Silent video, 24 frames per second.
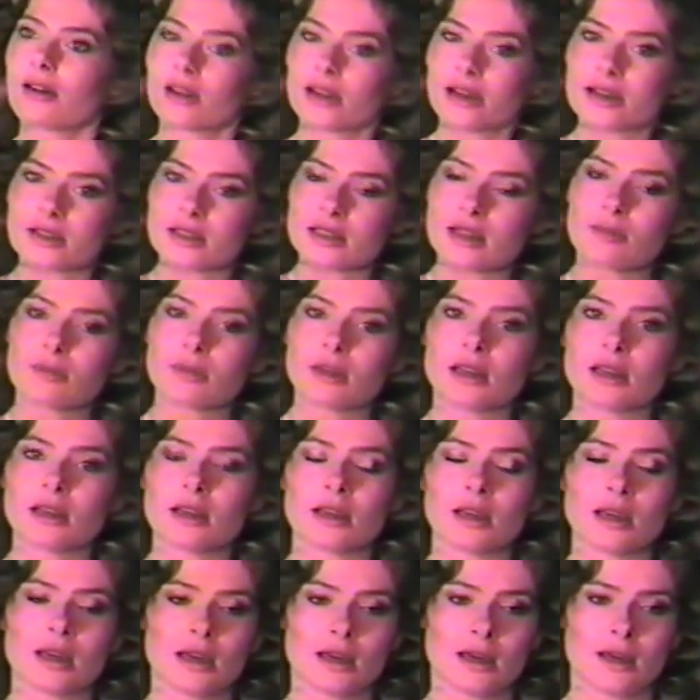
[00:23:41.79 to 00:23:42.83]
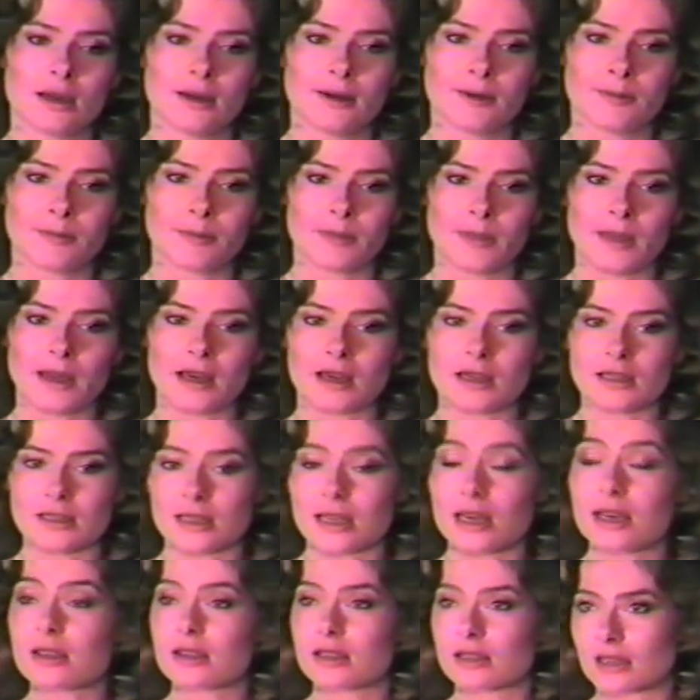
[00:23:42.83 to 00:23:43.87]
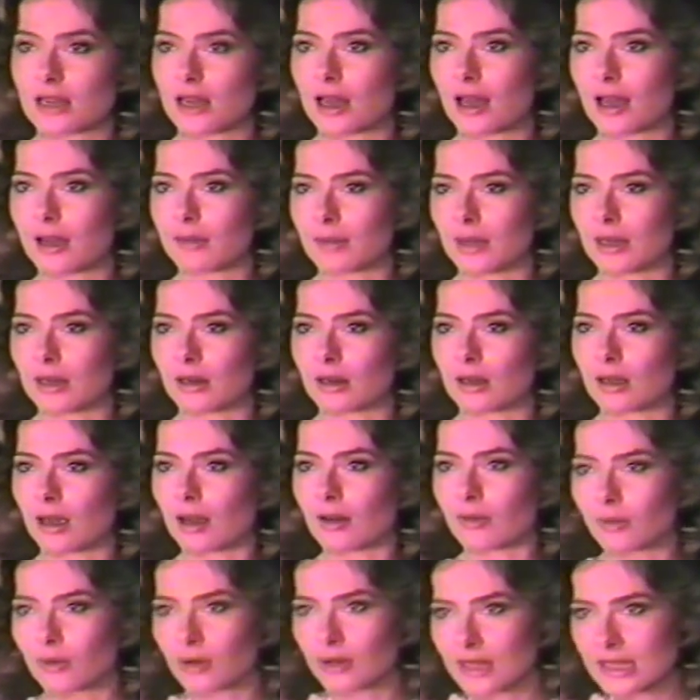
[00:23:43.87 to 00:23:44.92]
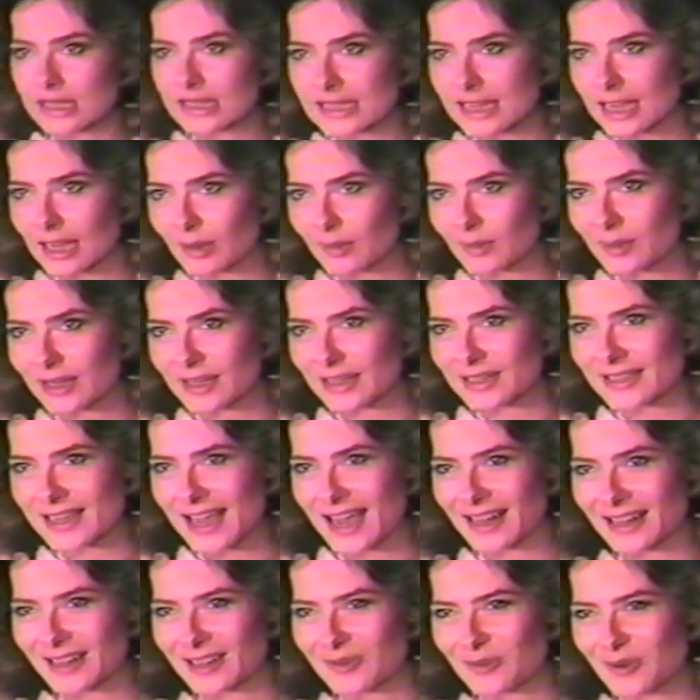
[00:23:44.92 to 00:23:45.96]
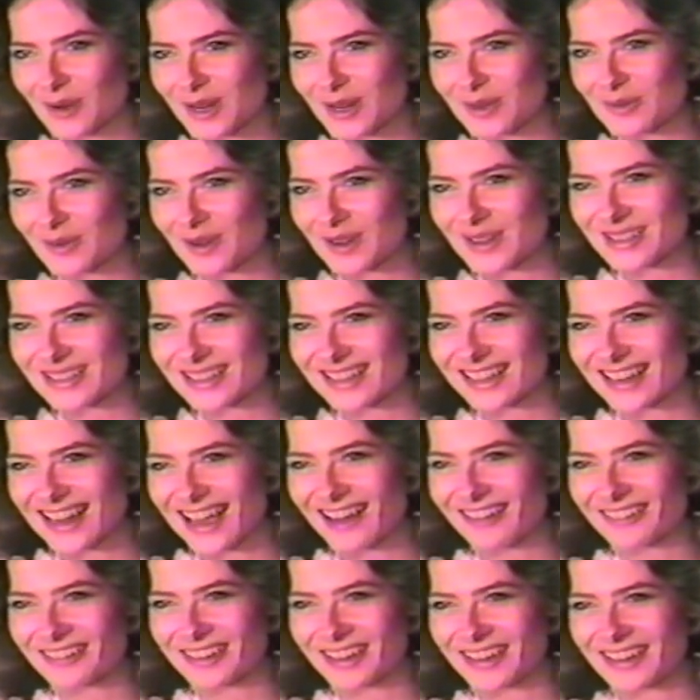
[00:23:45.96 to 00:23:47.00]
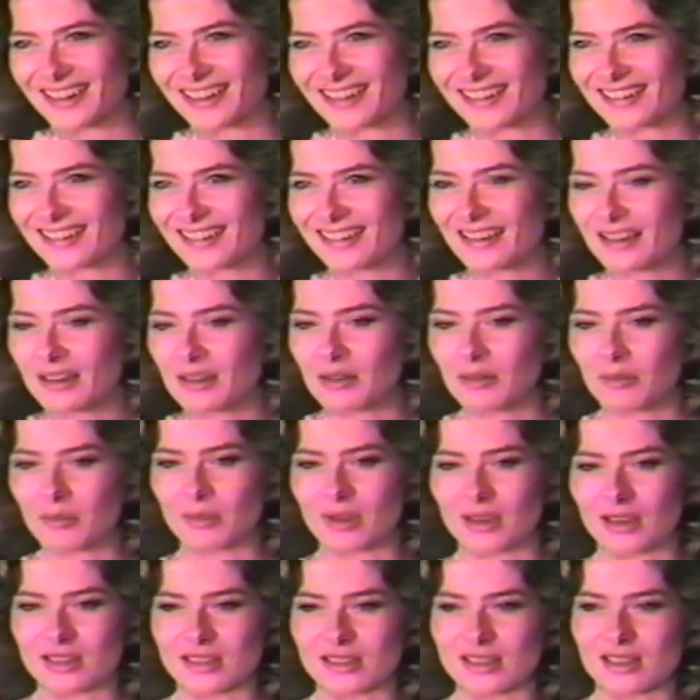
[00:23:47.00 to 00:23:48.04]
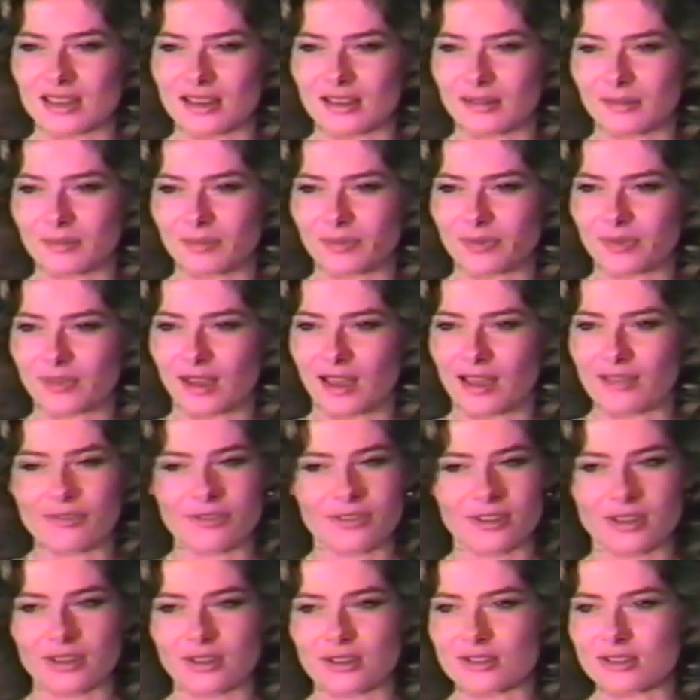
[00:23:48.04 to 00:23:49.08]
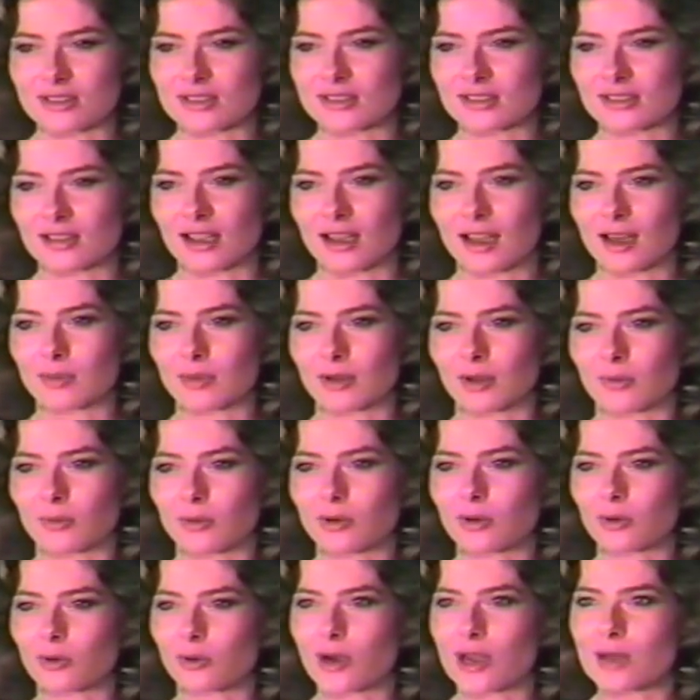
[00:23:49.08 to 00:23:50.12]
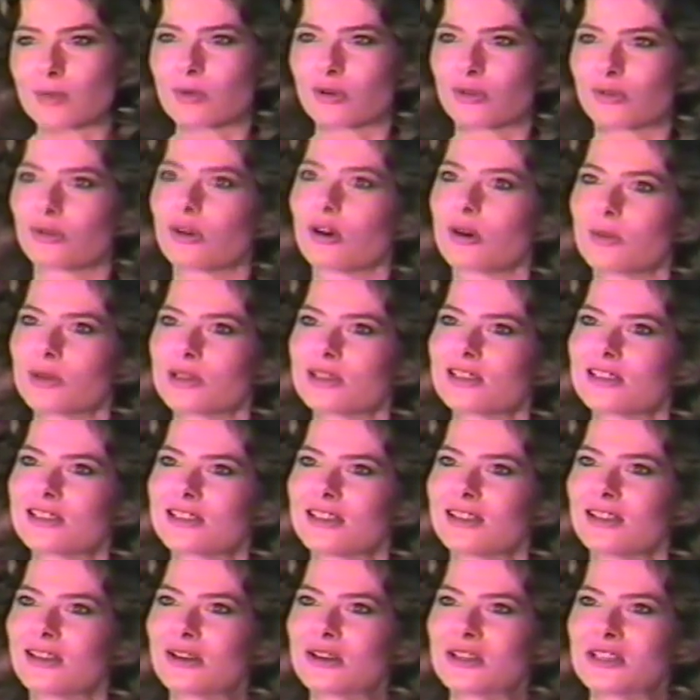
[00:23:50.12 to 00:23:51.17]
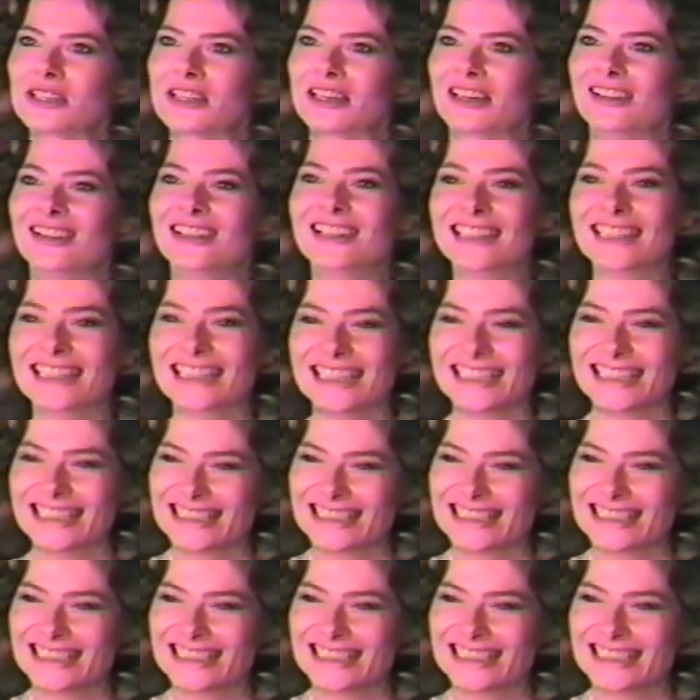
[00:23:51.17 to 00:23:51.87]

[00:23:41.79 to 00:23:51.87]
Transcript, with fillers: I'd like somebody that can take the time and, and really tell me exactly what he wants and how to get it, because uh, I feel there's a couple of real great performances in there still.